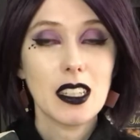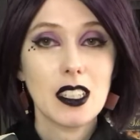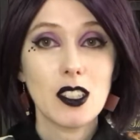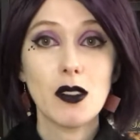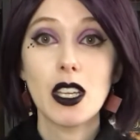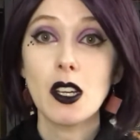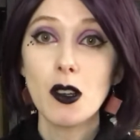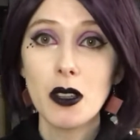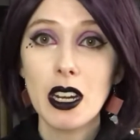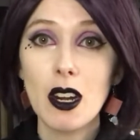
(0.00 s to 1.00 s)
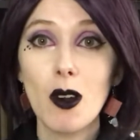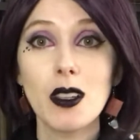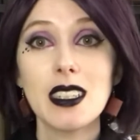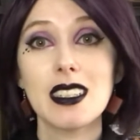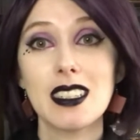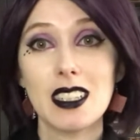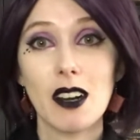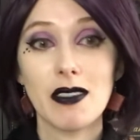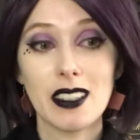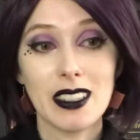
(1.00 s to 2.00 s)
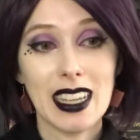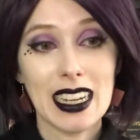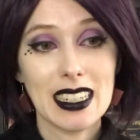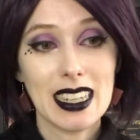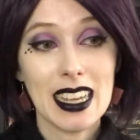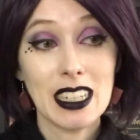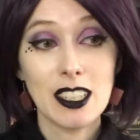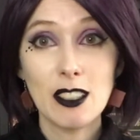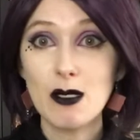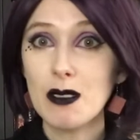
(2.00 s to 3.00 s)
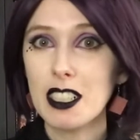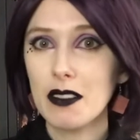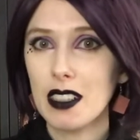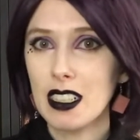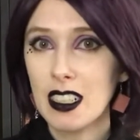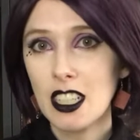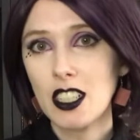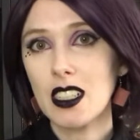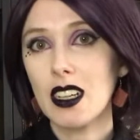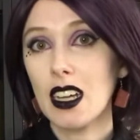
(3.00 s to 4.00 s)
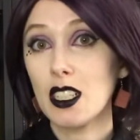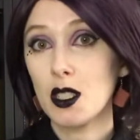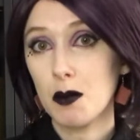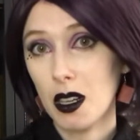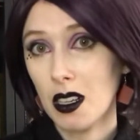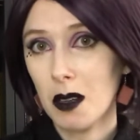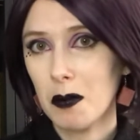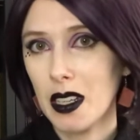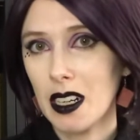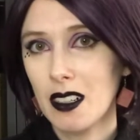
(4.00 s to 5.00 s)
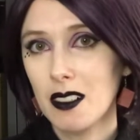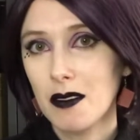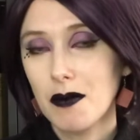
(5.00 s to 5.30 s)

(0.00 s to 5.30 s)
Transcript: So they go there only to discover that a new civilization has sprung up there.